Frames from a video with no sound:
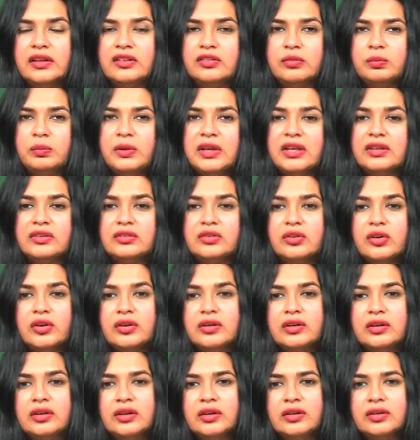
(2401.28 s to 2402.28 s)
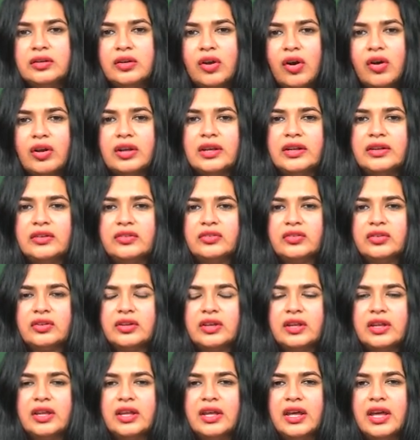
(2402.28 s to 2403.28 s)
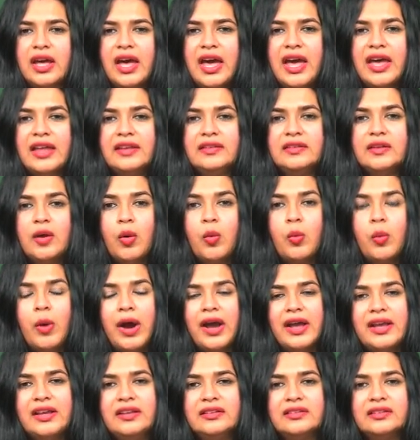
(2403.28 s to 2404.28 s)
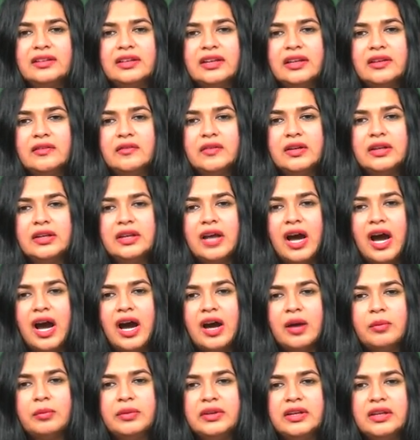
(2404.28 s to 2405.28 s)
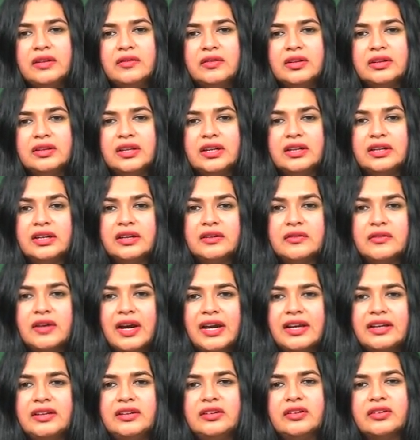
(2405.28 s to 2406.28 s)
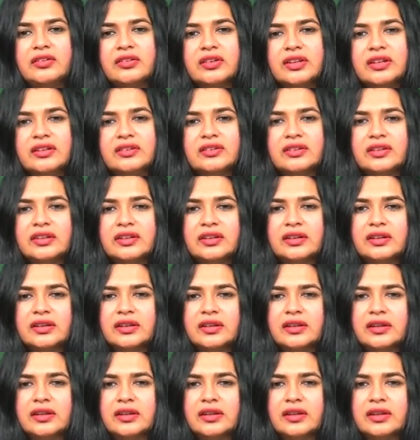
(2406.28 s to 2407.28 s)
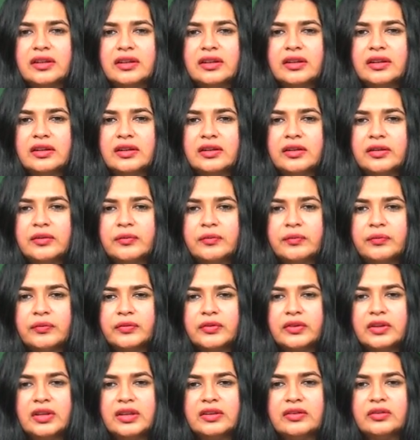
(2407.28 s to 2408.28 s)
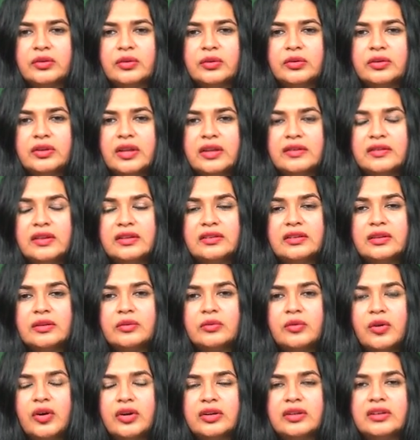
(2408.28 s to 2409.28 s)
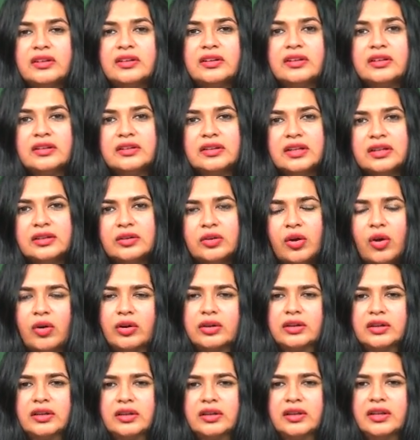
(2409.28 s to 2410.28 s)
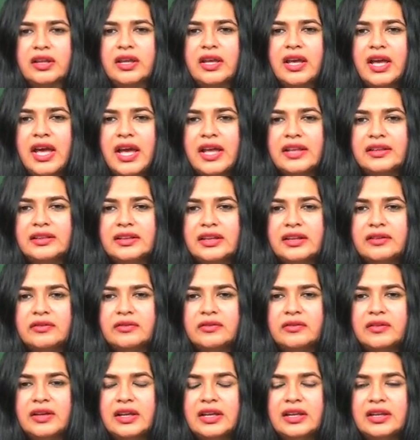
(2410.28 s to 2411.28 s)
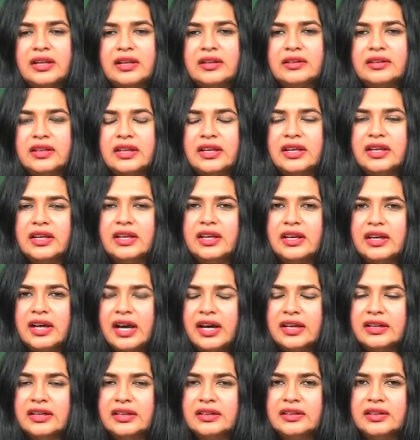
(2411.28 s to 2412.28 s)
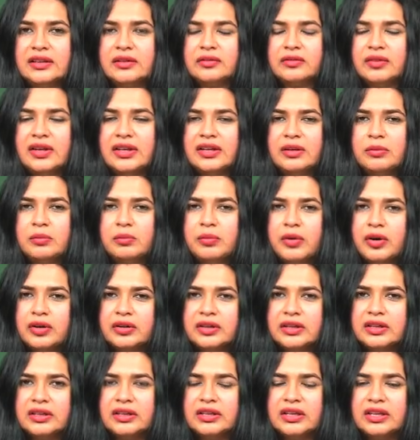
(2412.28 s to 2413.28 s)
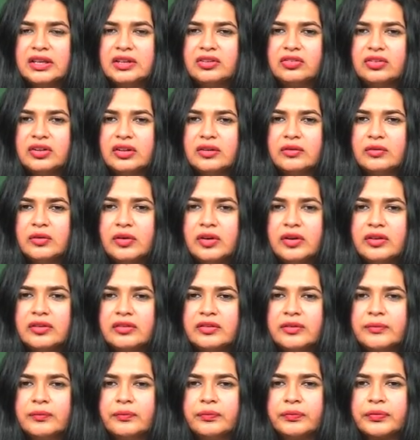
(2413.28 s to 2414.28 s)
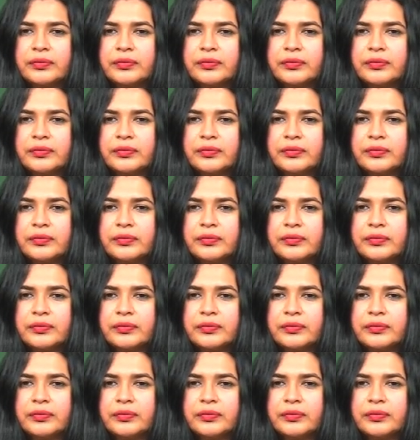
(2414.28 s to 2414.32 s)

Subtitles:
is based on knowledge, and the wise live in harmony with the divine reason. Okay, so, this is what they taught, and another very important teaching was